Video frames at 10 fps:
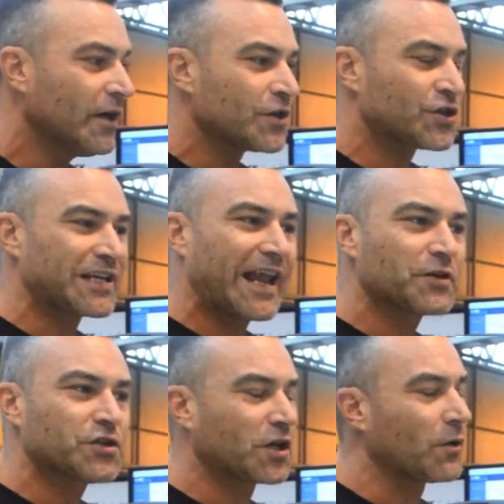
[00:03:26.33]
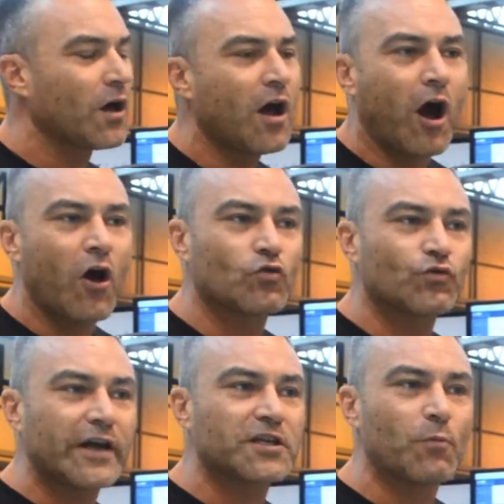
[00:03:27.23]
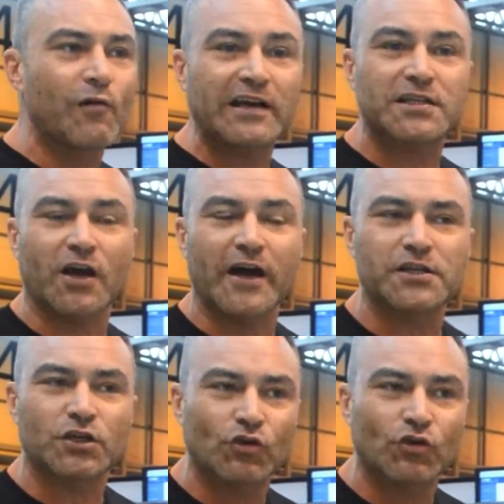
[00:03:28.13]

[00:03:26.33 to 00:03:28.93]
So this allows you to do a whole range more exercises